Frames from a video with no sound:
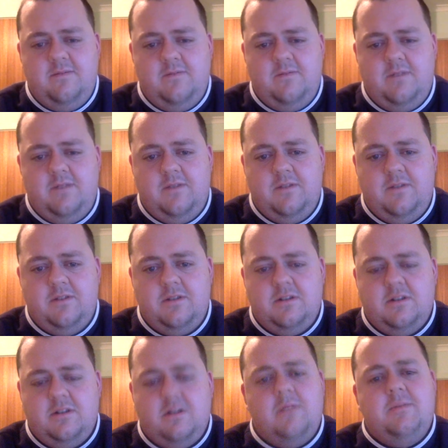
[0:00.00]
for the first
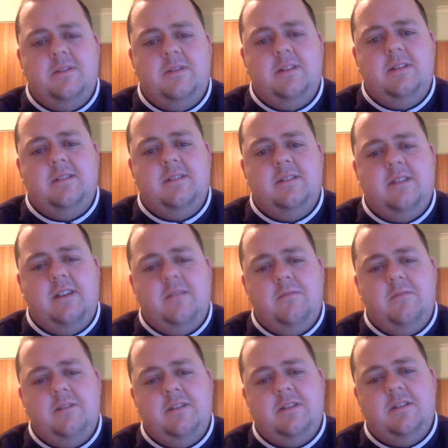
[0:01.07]
time since that
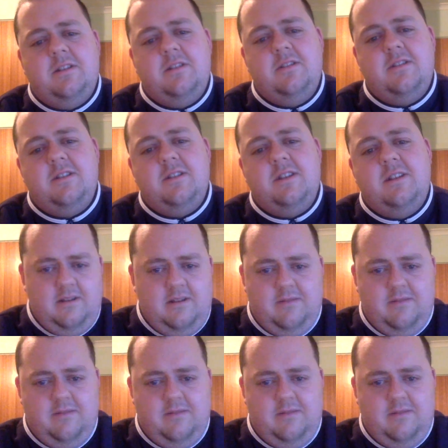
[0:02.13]
West Coast game,